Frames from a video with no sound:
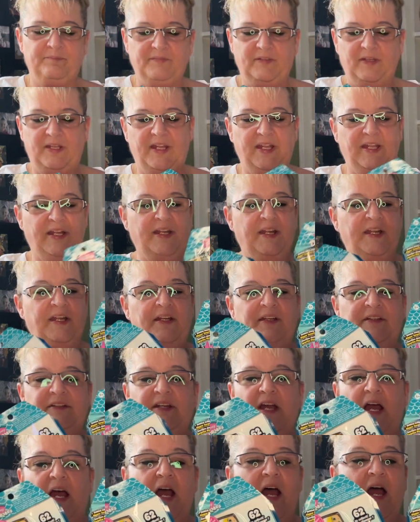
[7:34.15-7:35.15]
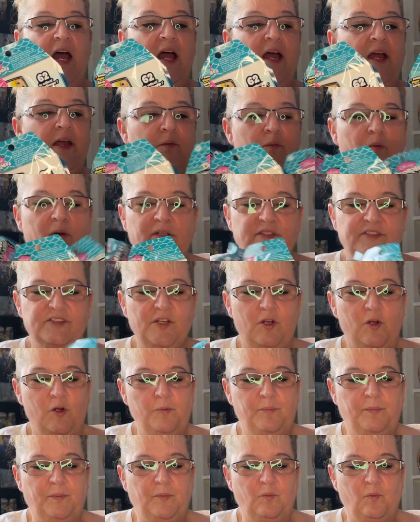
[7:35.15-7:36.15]
And I want to
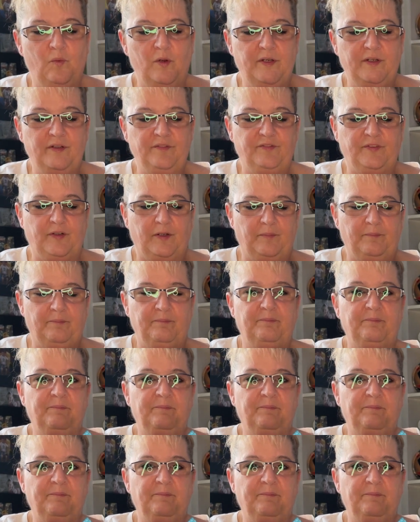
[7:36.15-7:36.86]
open one of them.